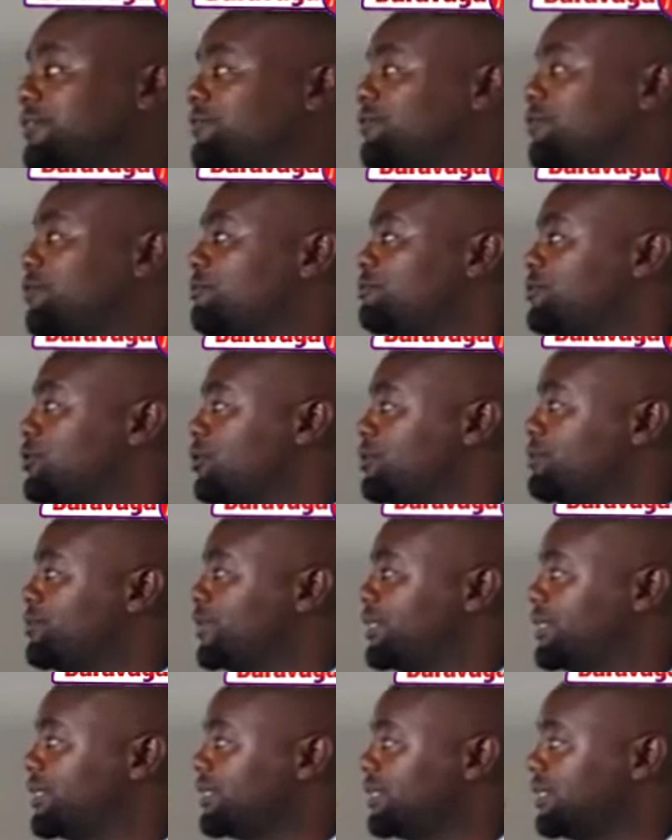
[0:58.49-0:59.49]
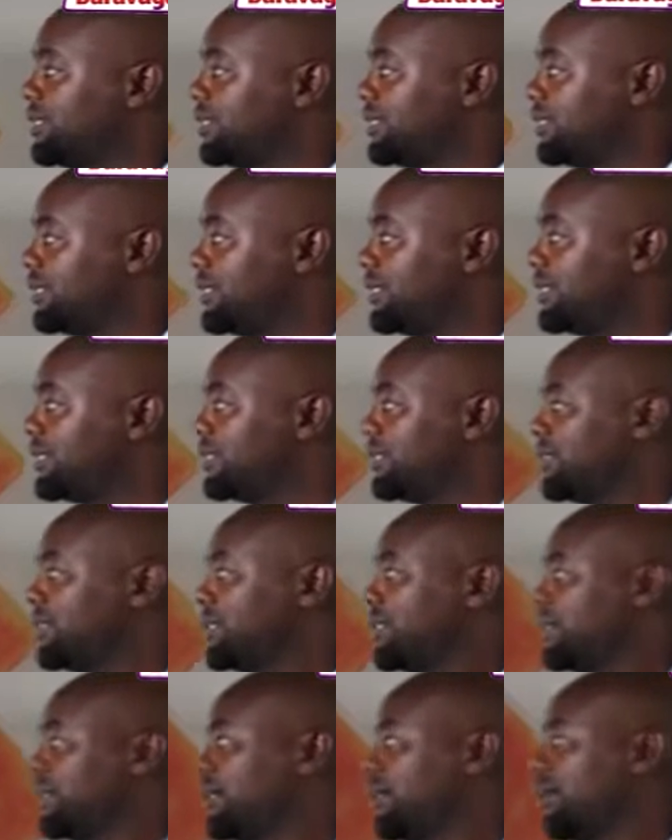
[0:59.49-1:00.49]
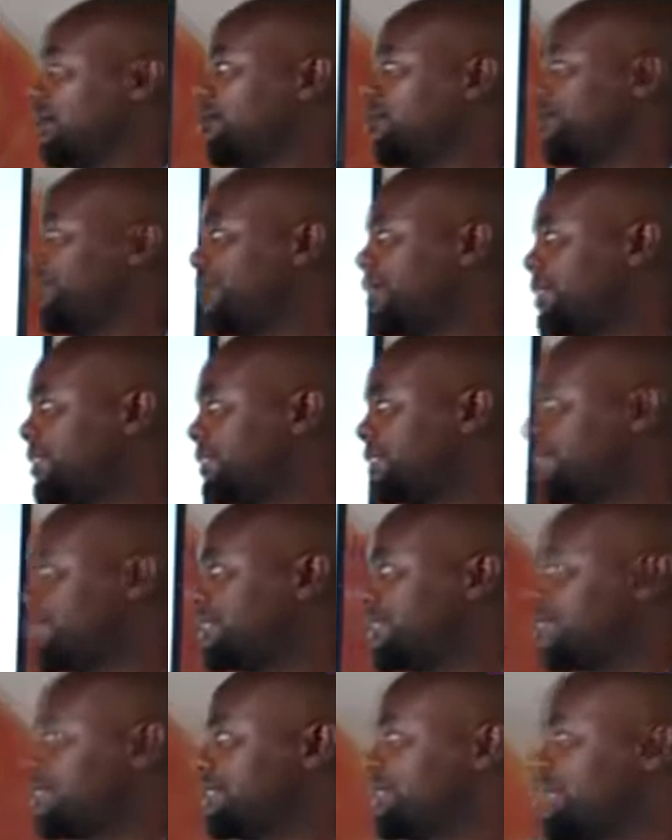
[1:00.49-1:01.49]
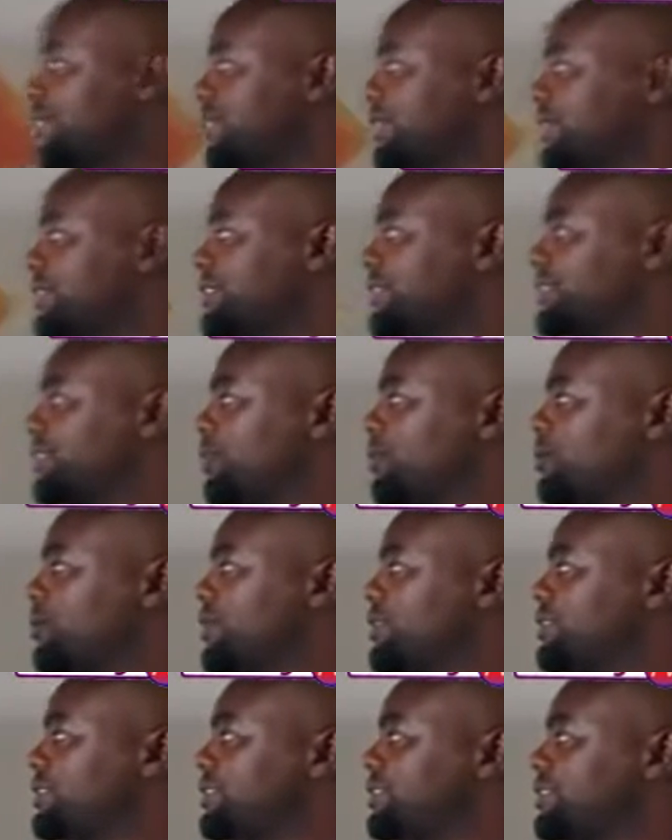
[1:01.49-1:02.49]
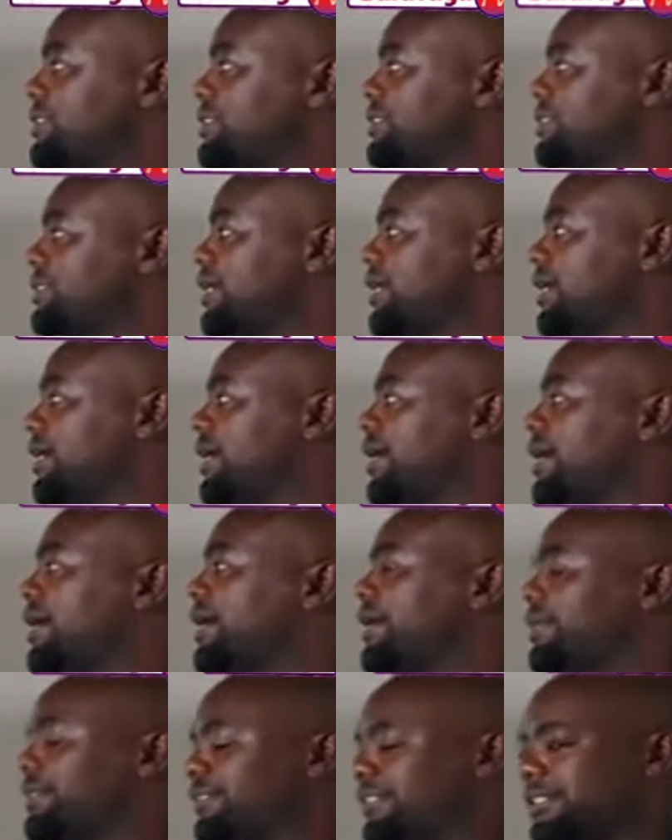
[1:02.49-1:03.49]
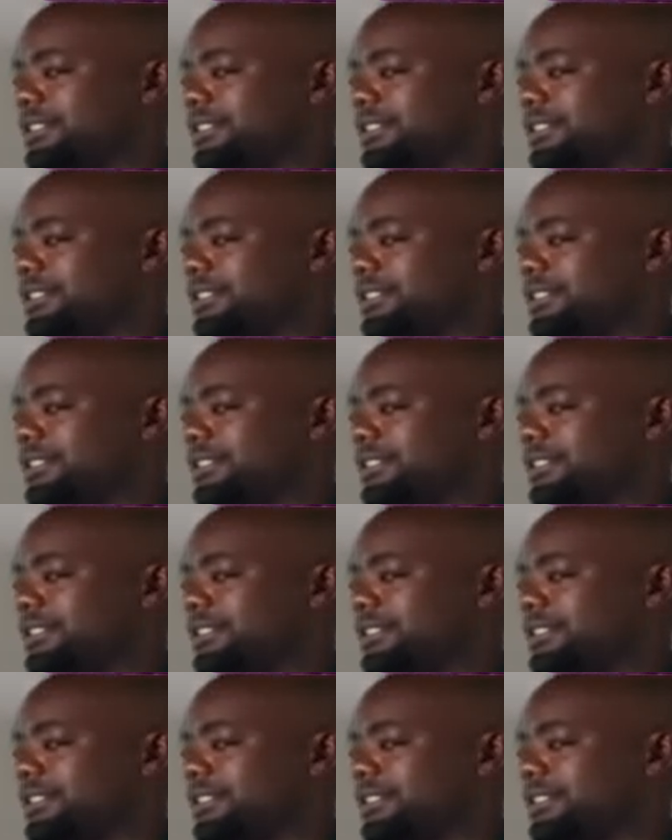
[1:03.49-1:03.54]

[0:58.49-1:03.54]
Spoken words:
from topic known as sequence and a